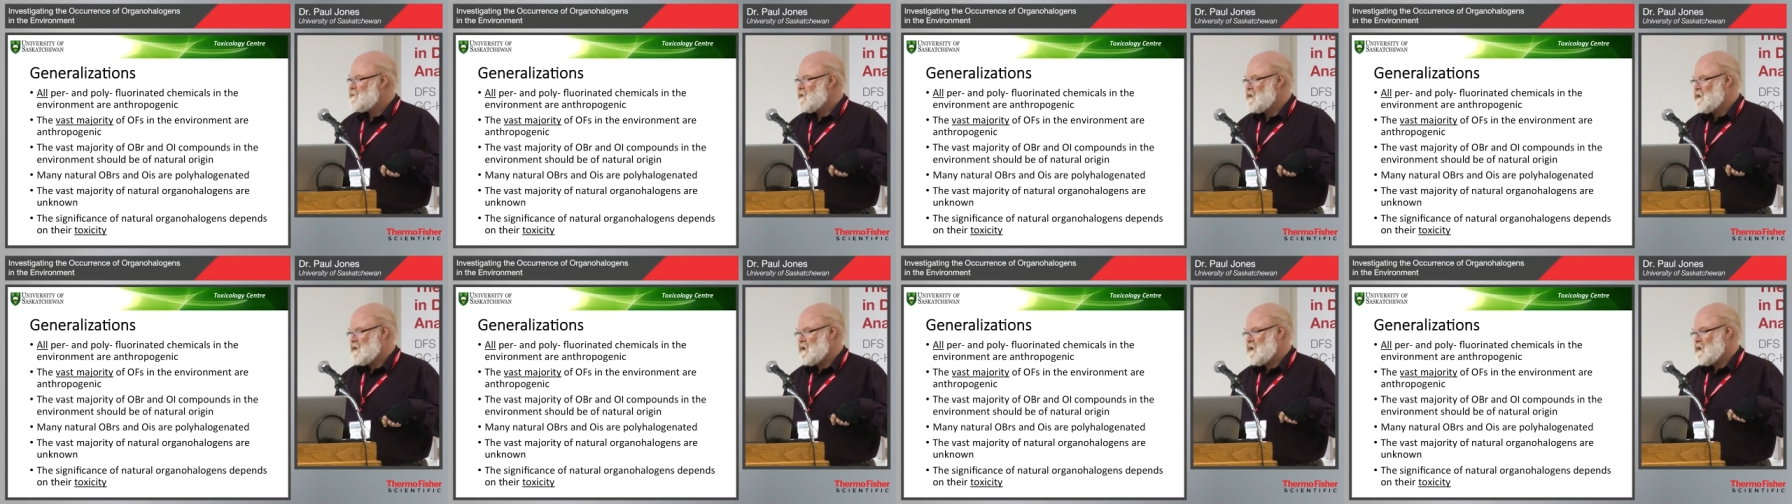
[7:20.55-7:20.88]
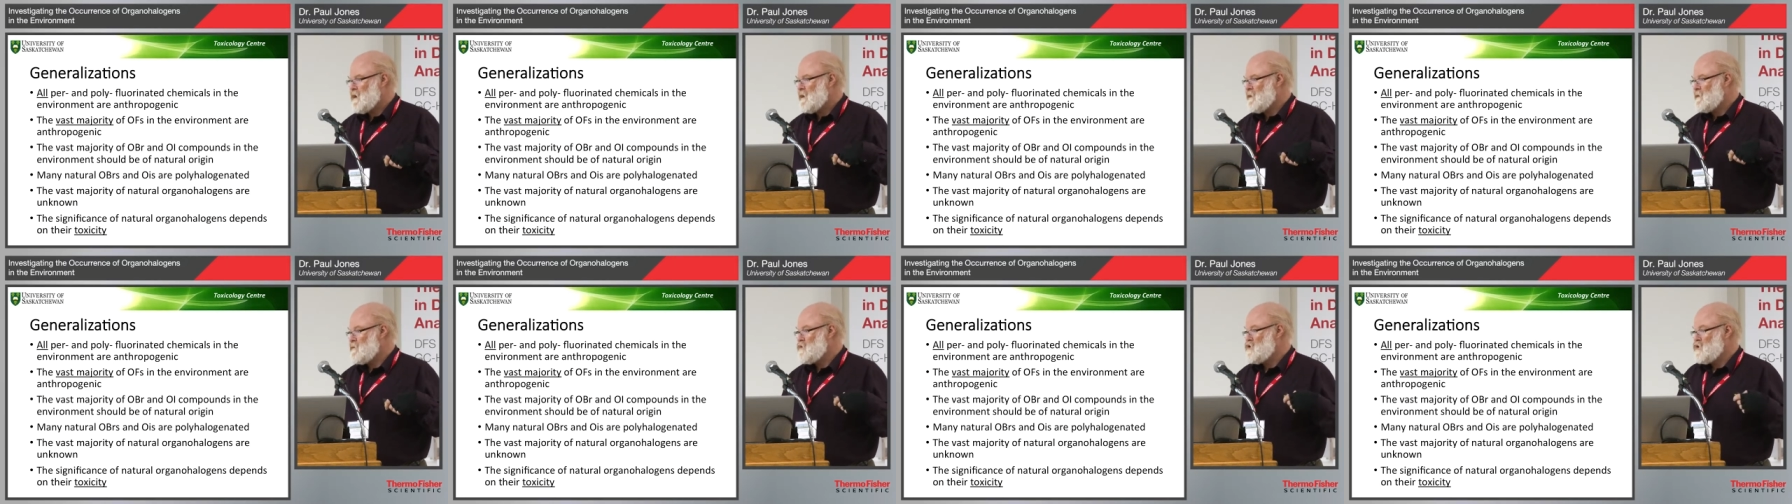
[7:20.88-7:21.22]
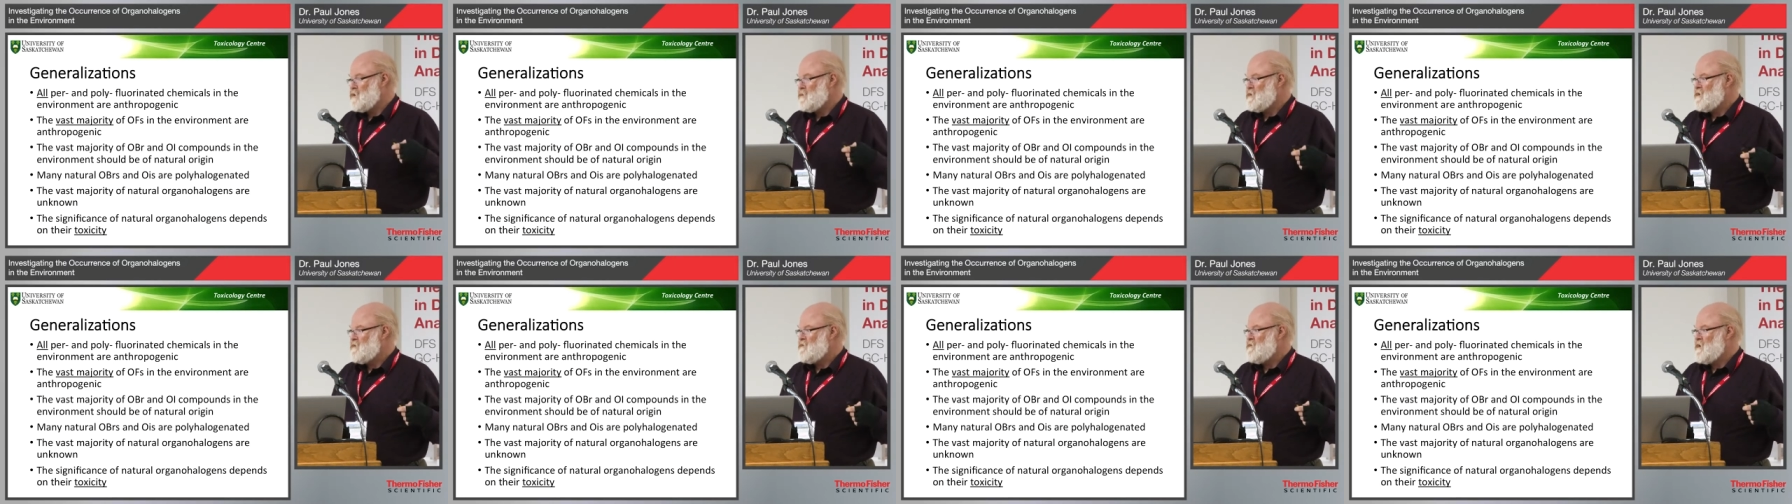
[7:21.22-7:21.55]
uh,
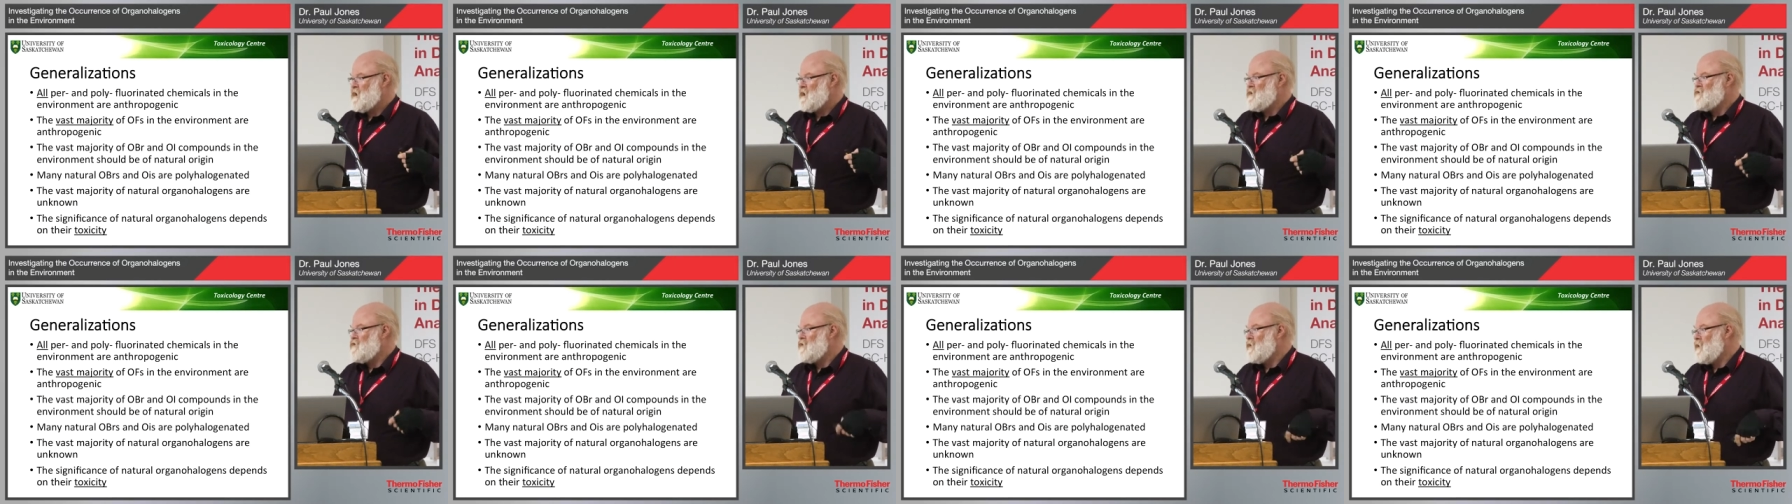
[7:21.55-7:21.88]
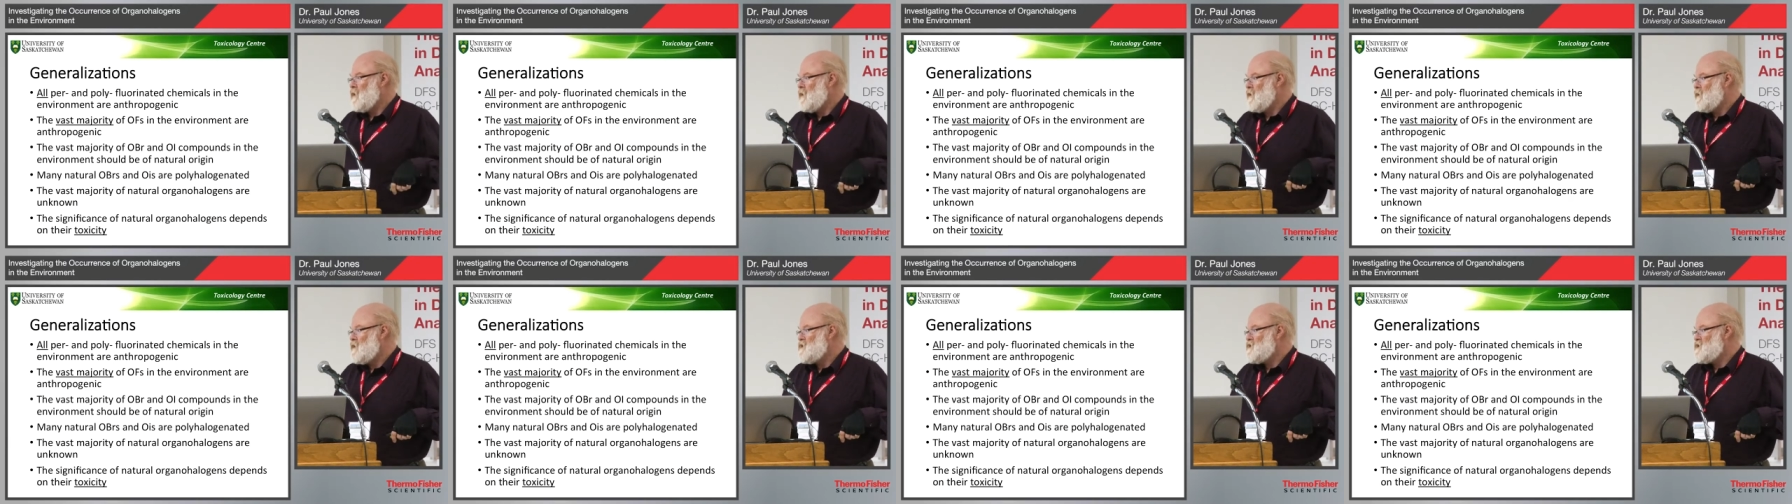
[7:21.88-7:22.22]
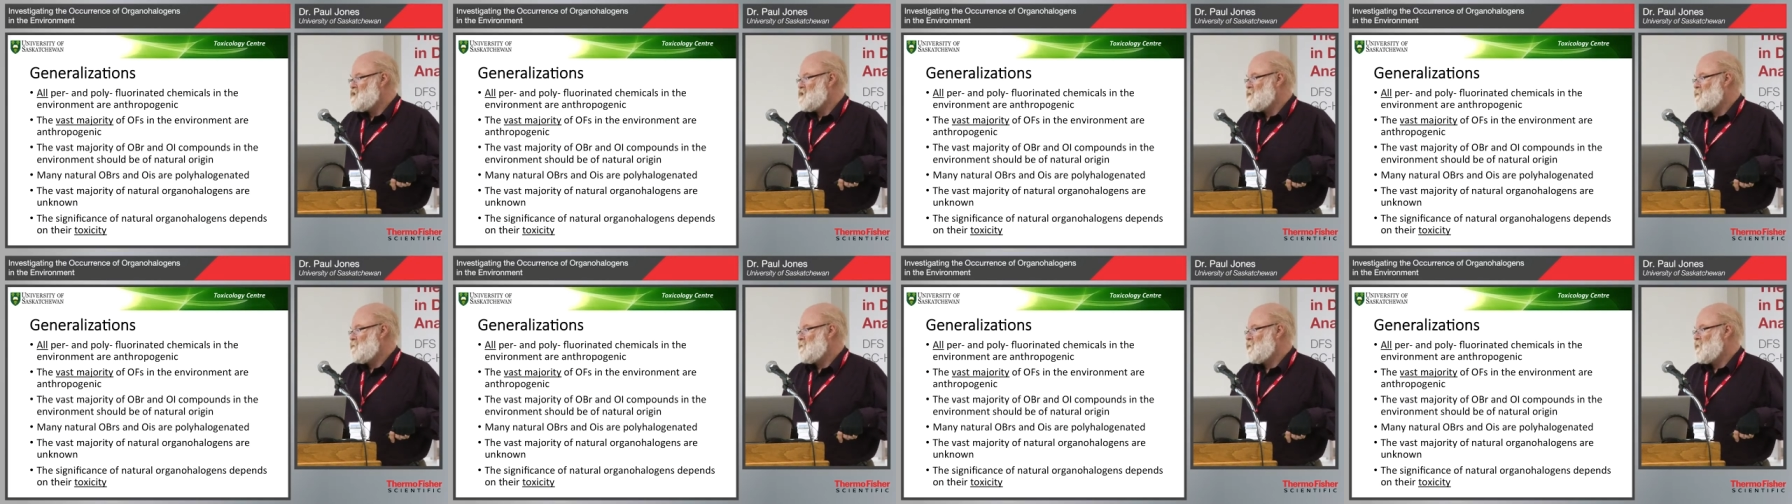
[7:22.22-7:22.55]
should be of natural
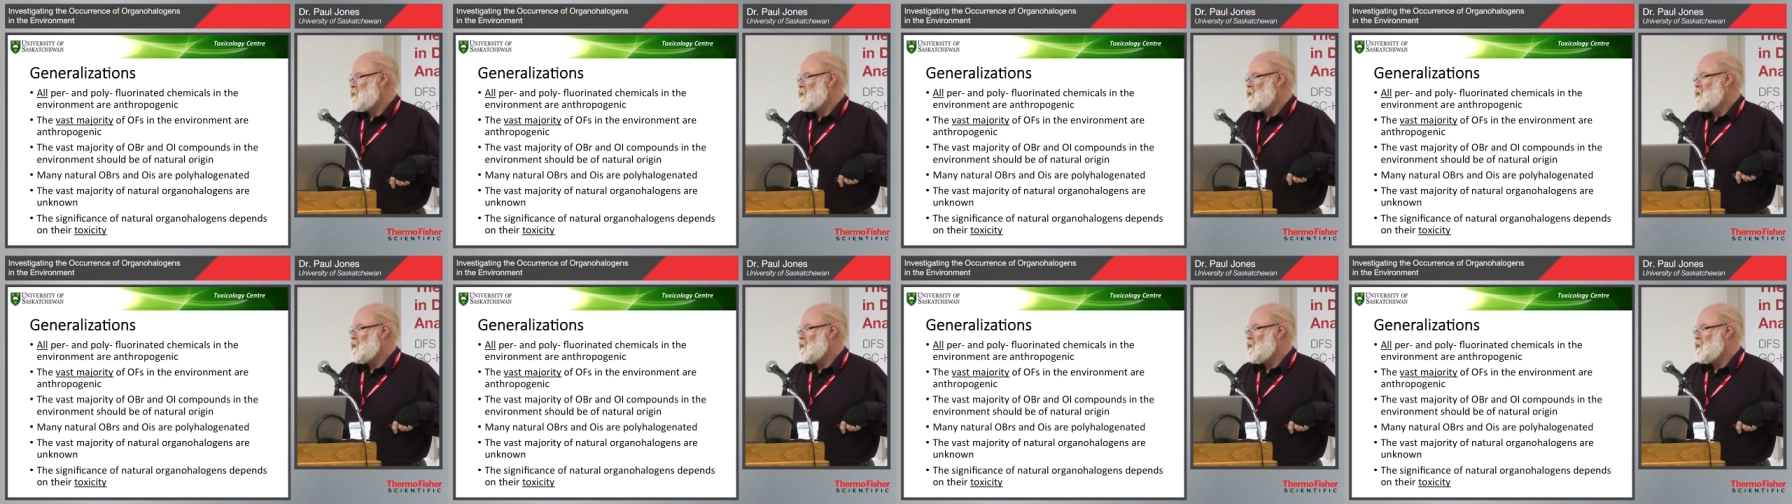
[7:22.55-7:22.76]
origin,